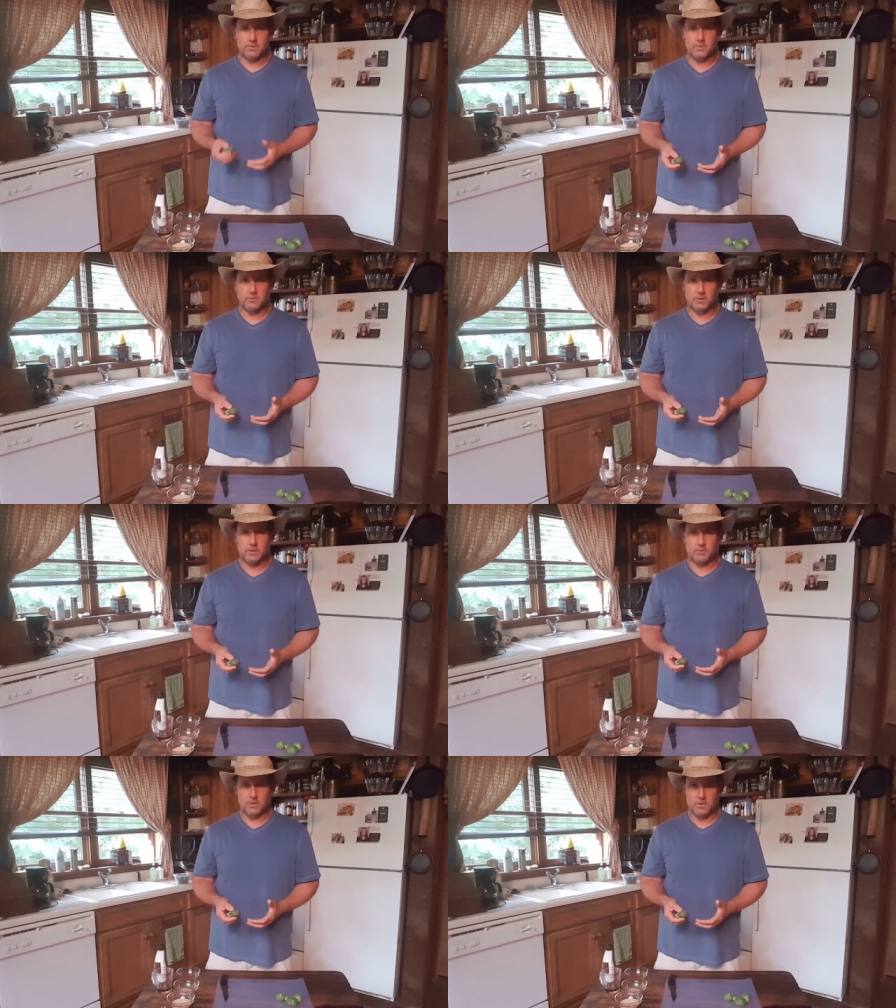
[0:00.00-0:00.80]
children
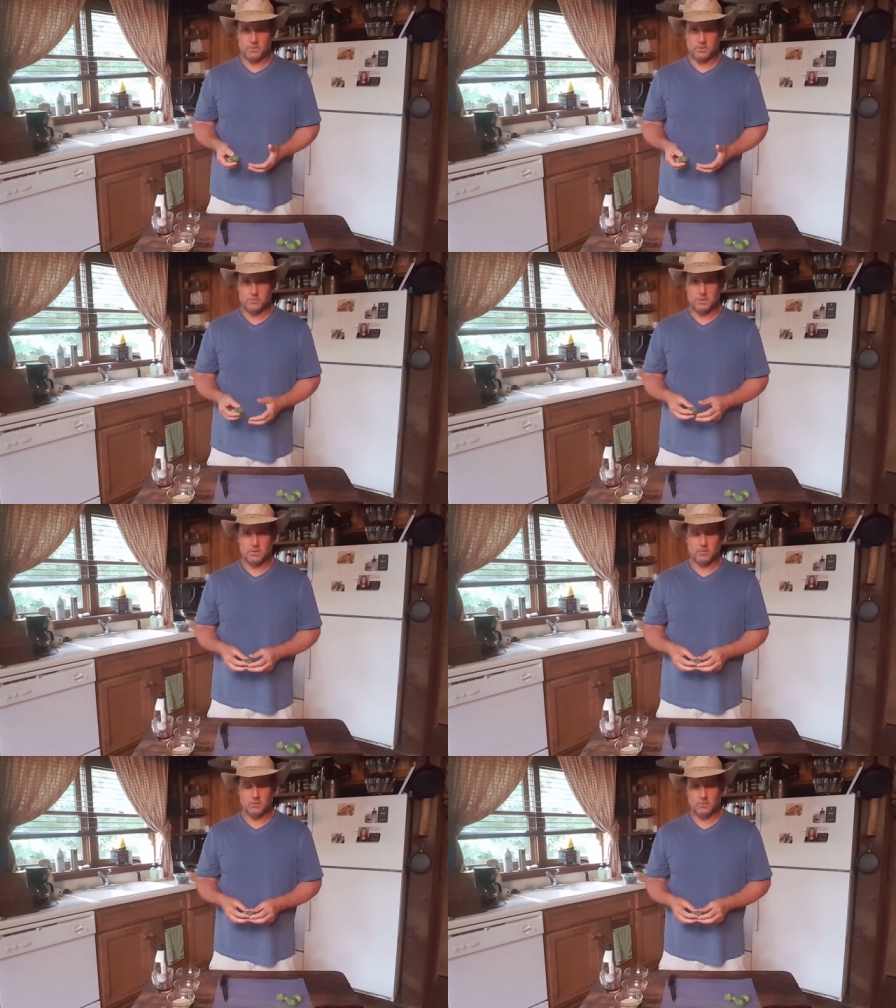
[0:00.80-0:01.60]
that have gone to
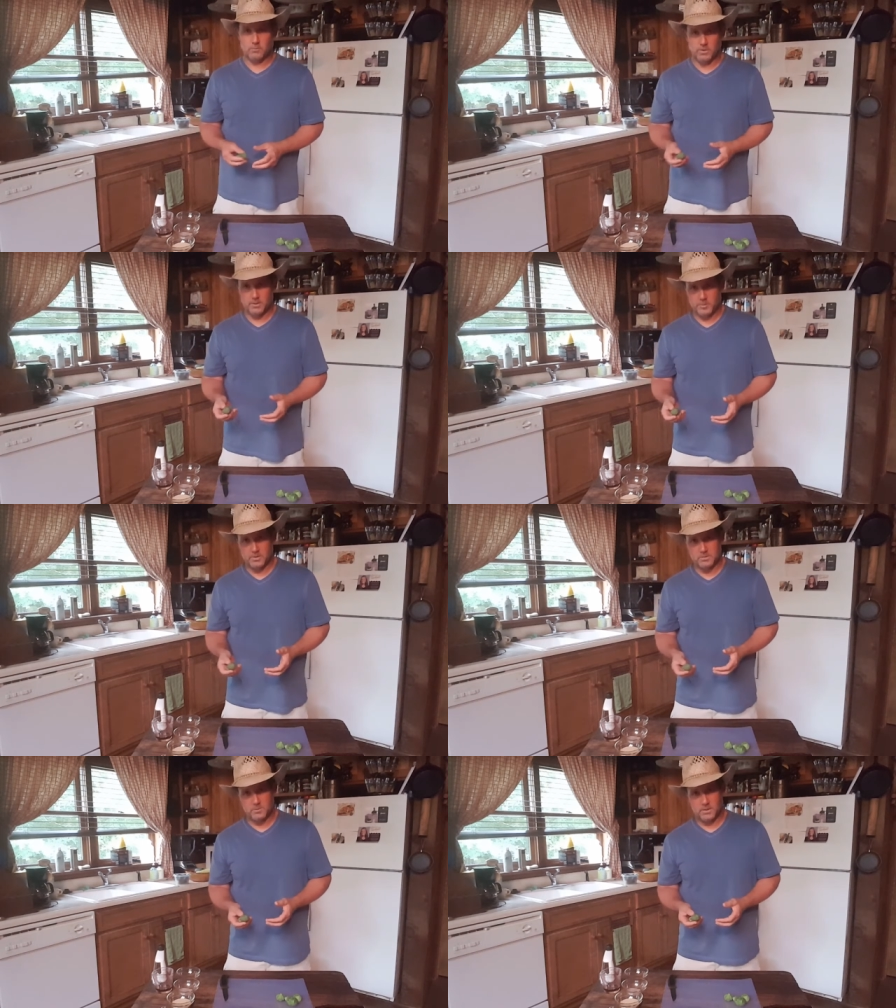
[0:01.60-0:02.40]
UT or what
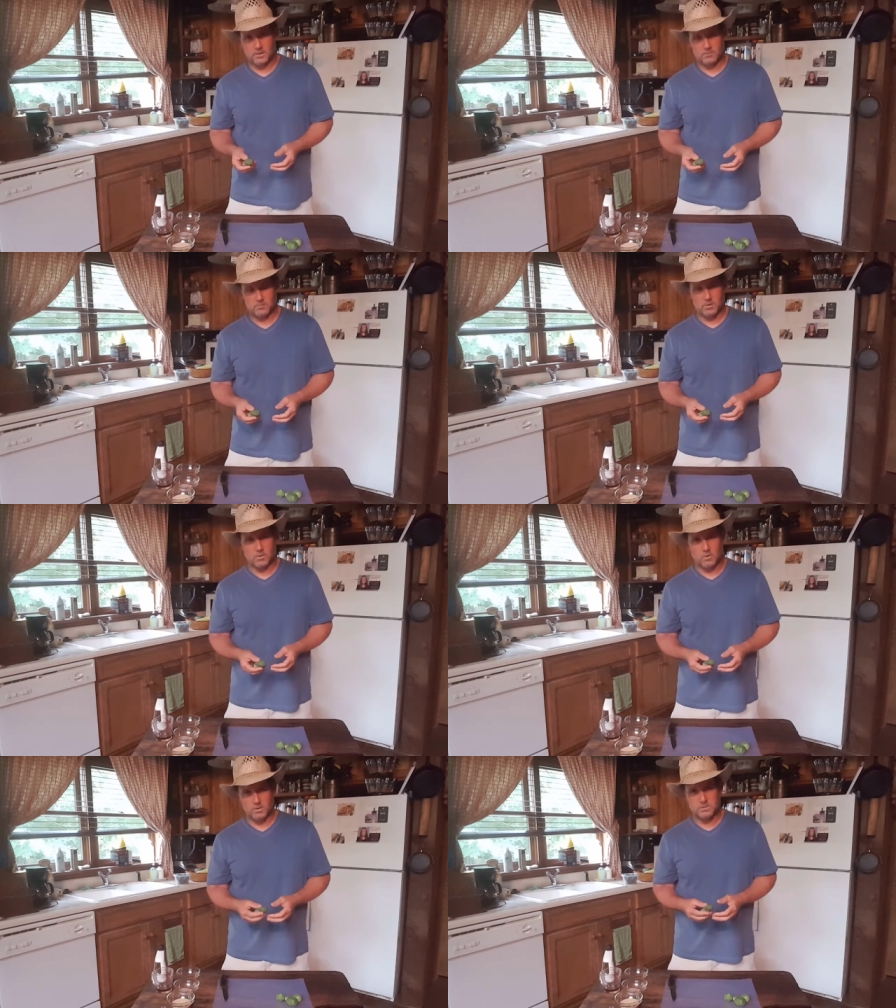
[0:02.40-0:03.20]
appears to be
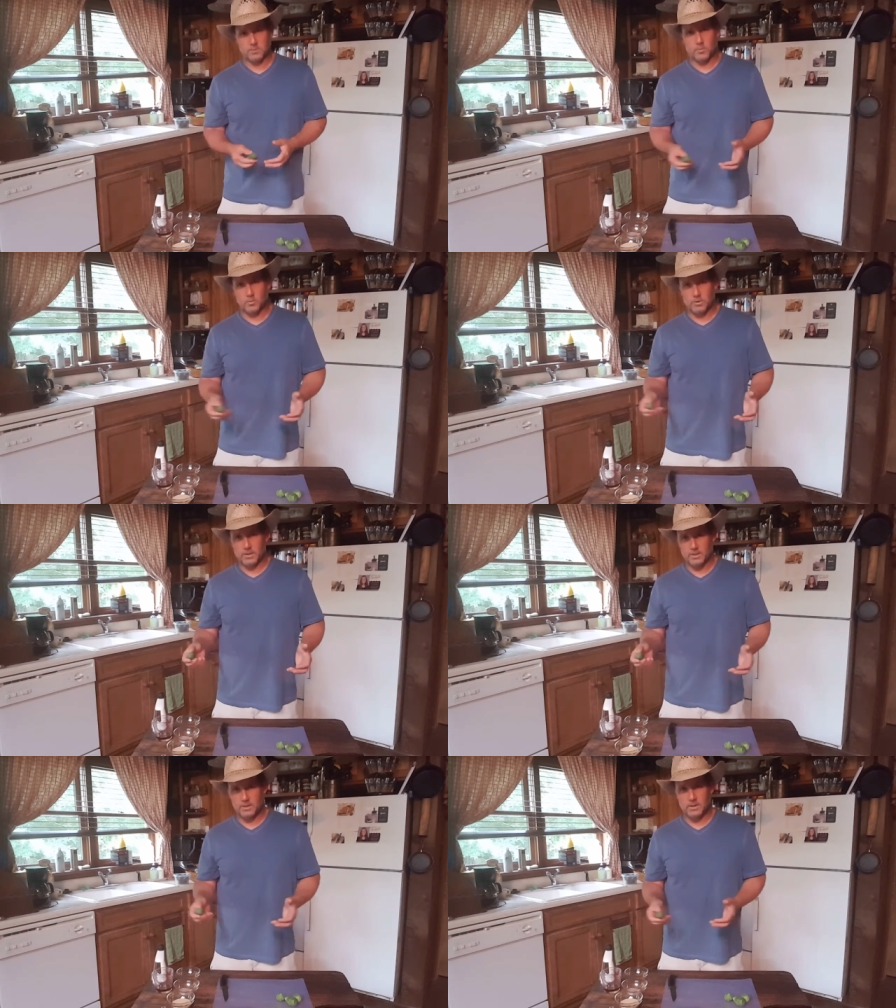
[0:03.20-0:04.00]
across the board
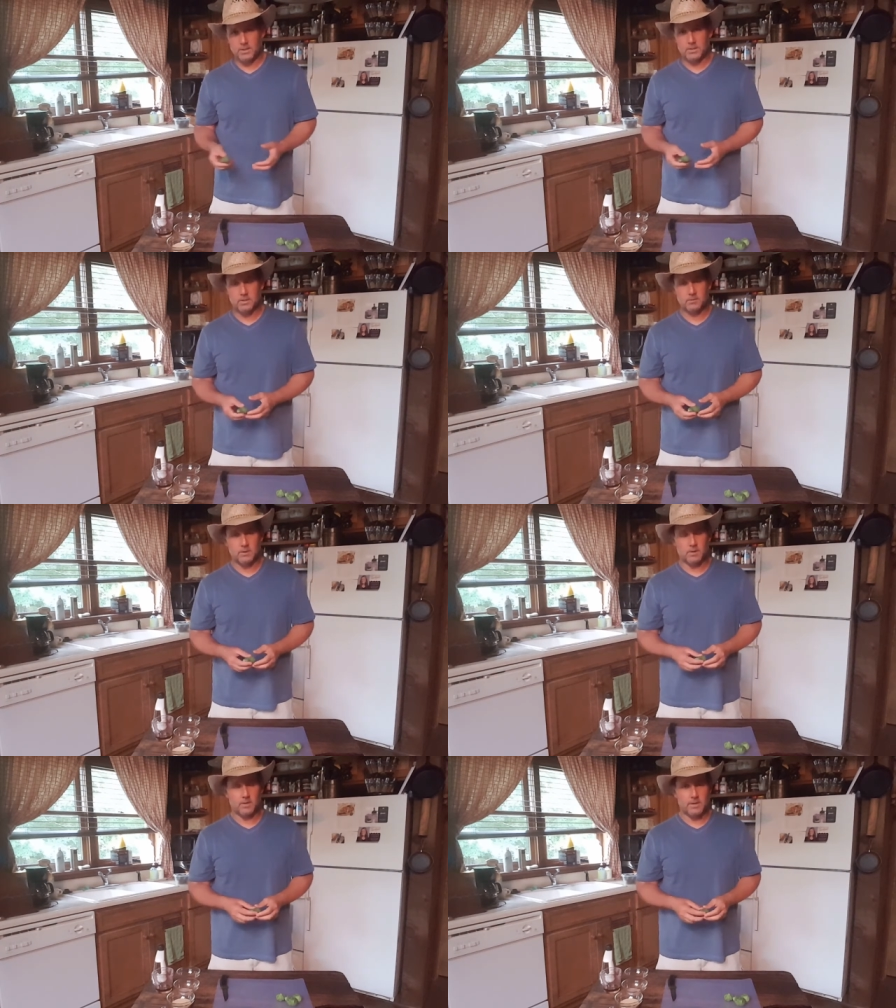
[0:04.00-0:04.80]
at any
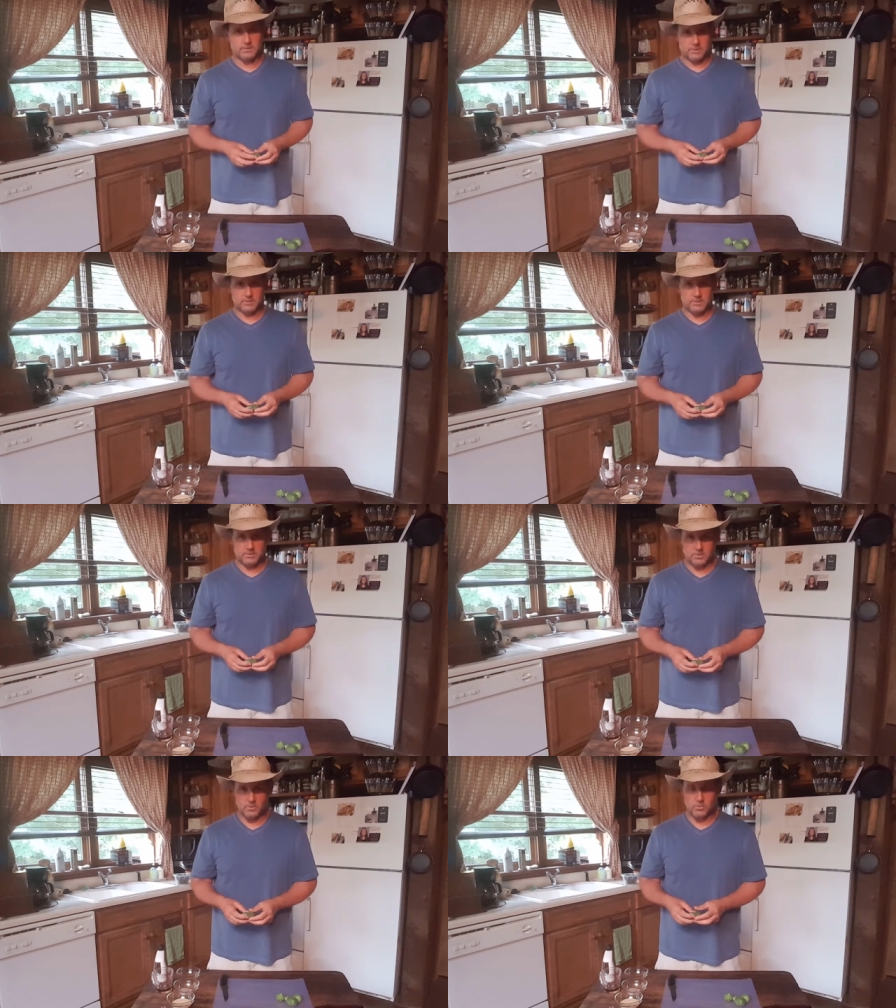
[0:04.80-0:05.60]
SEC
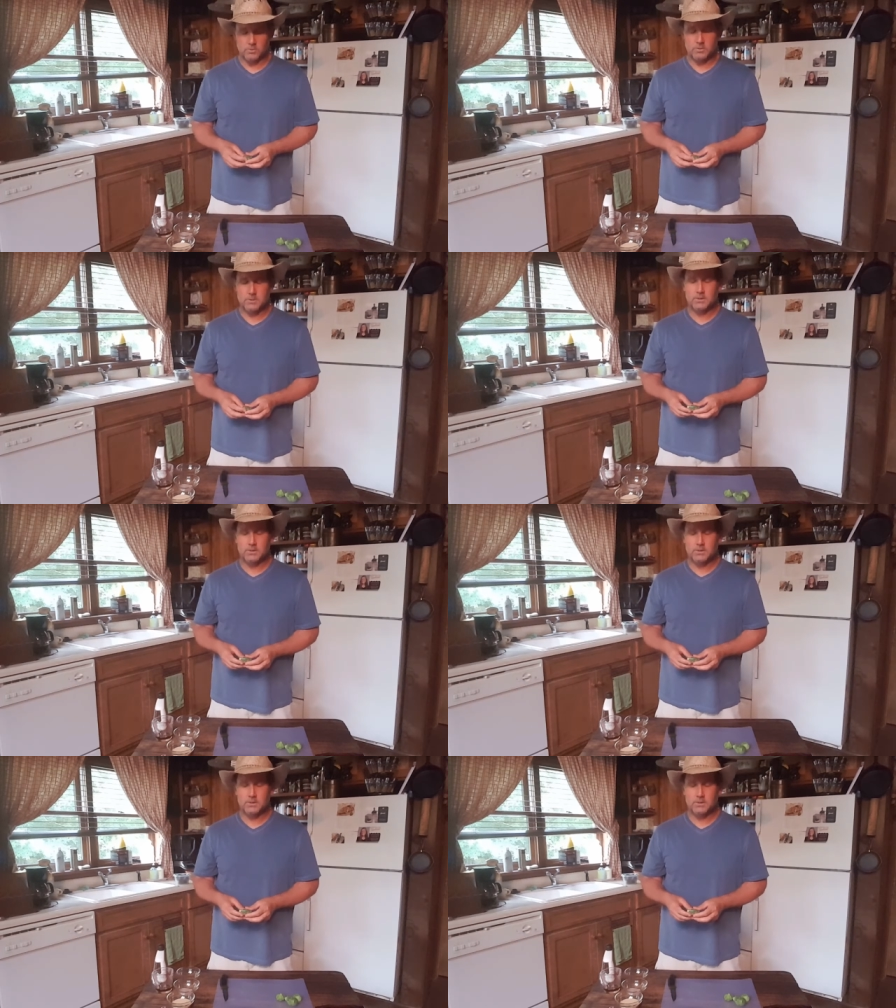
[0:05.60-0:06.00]
school,